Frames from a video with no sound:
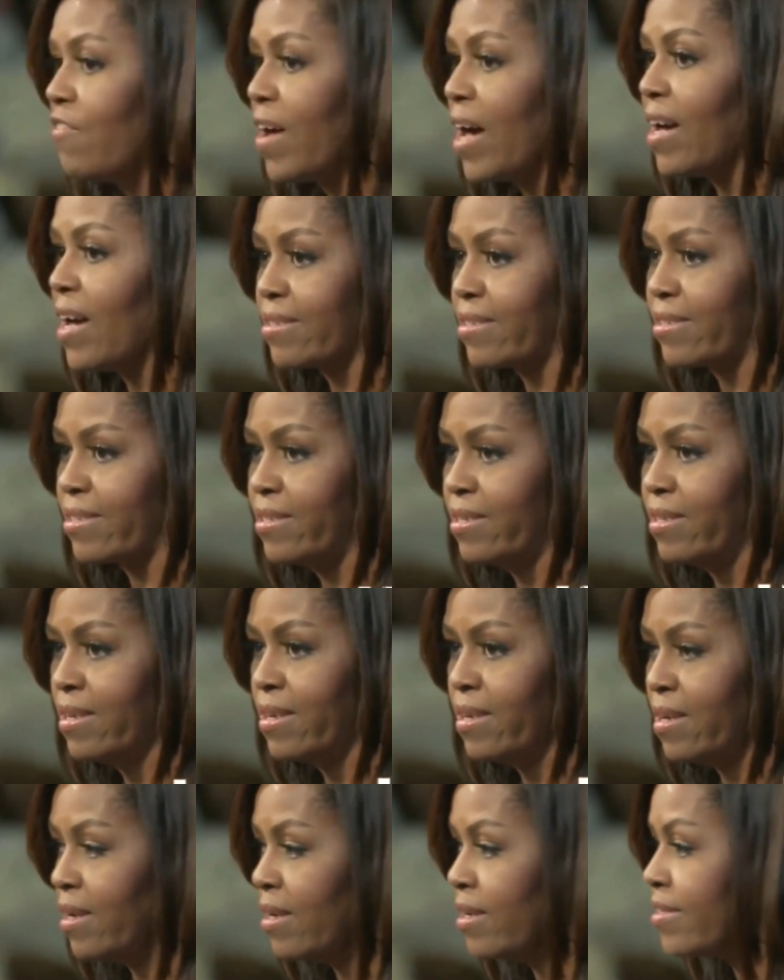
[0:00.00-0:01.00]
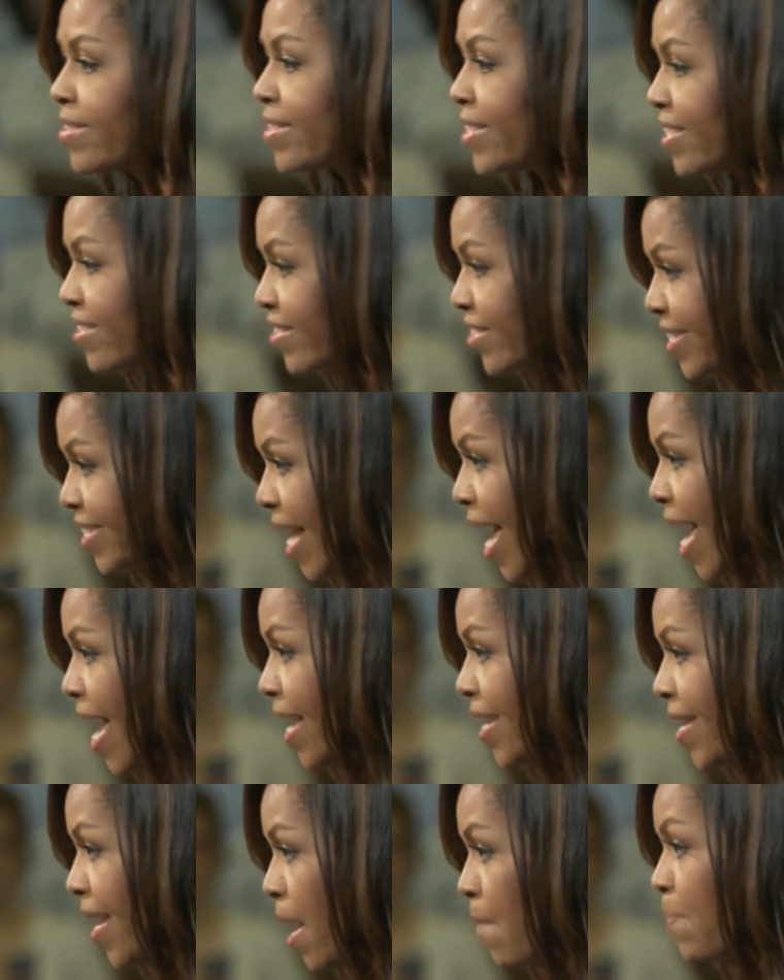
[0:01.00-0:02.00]
us to
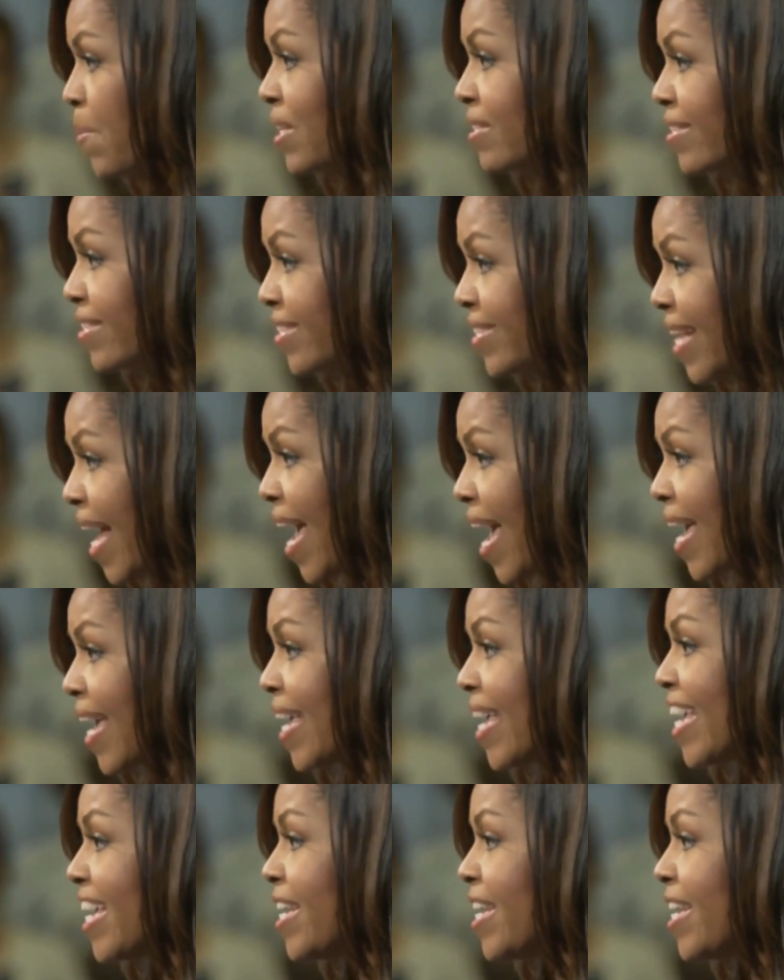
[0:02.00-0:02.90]
stand up and say,